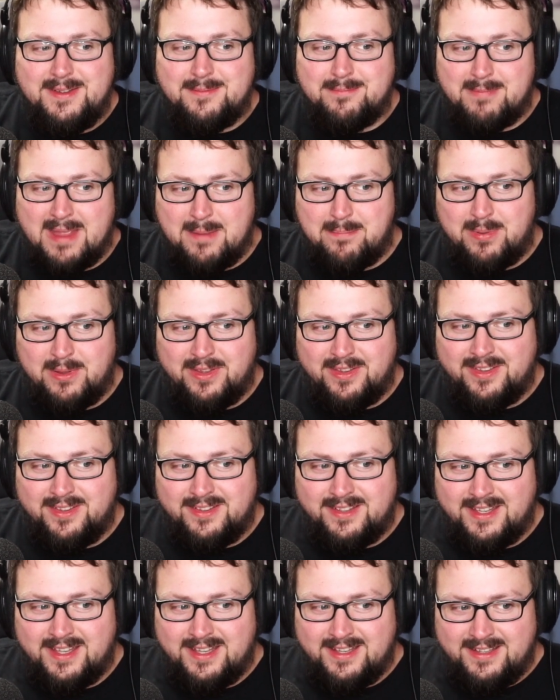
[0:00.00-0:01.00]
maple.
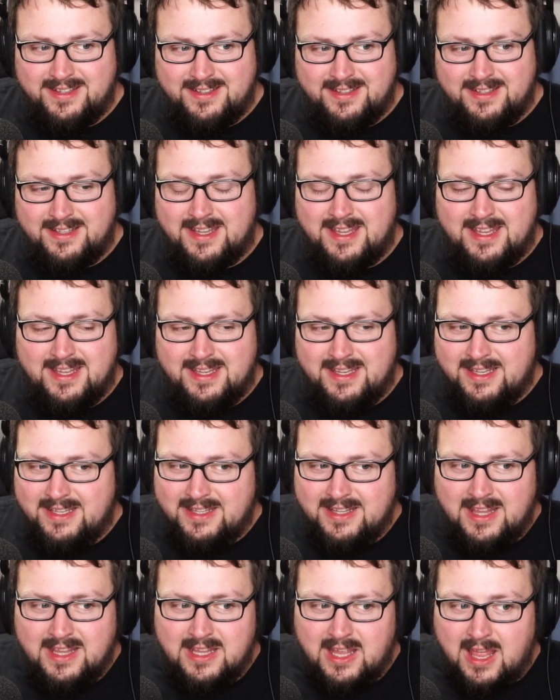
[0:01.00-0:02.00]

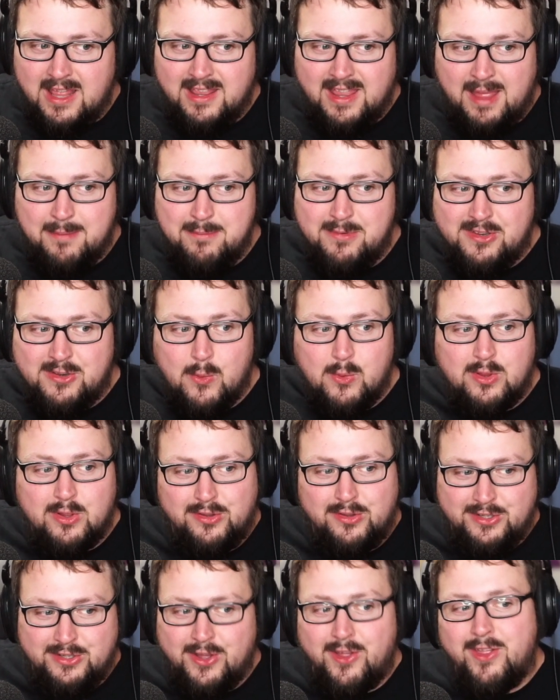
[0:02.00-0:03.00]
I'm so
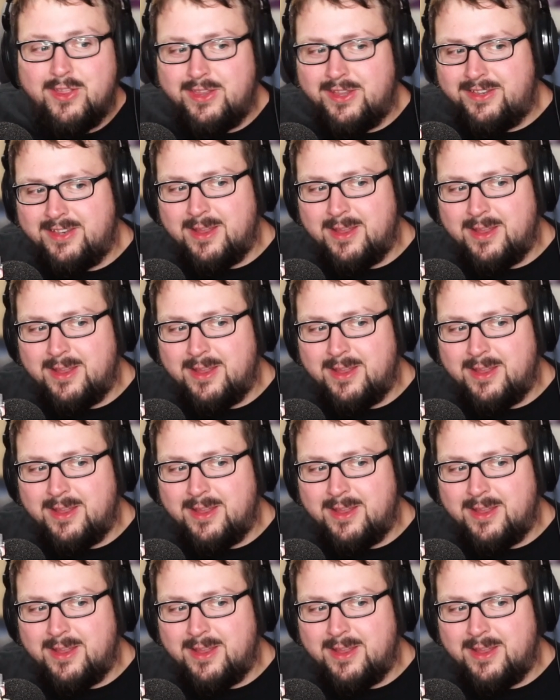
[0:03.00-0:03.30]
close to calling this a